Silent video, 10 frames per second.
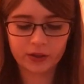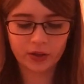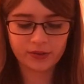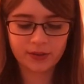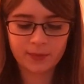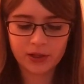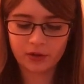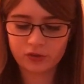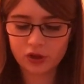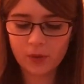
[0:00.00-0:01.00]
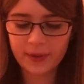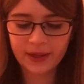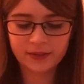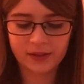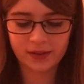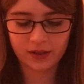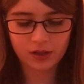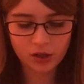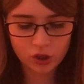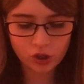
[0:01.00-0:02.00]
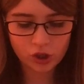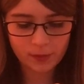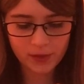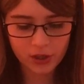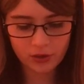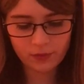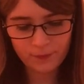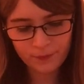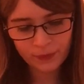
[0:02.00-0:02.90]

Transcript: and closing when you go shopping. So it's like super cute.